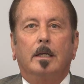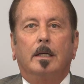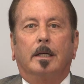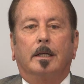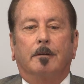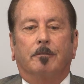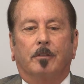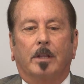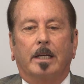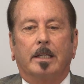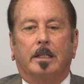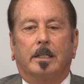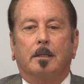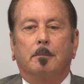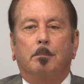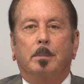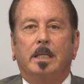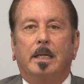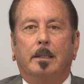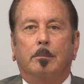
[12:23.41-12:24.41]
if they
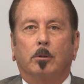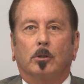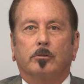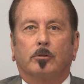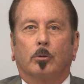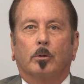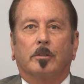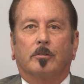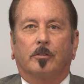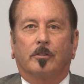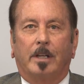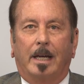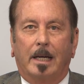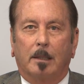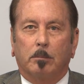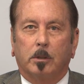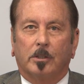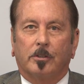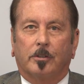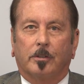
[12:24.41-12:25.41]
can be able to
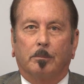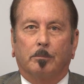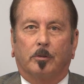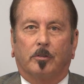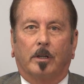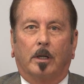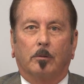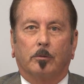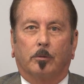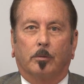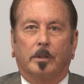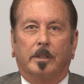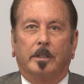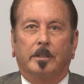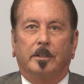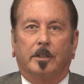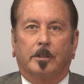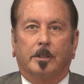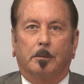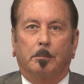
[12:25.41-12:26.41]
establish themselves
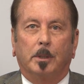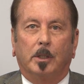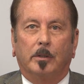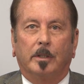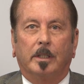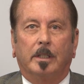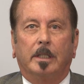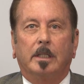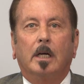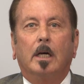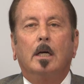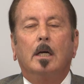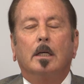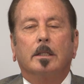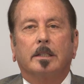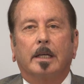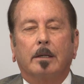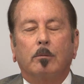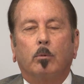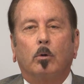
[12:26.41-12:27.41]
within the community,
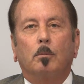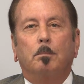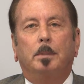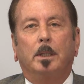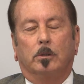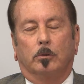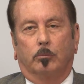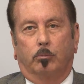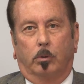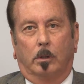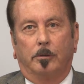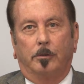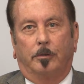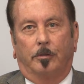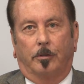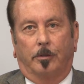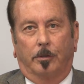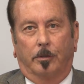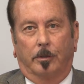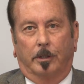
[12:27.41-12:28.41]
they will build
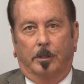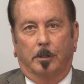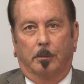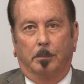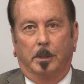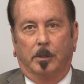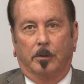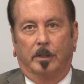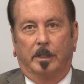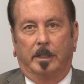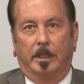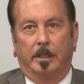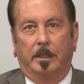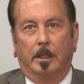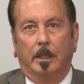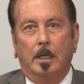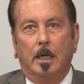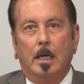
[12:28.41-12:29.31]
roots to the community.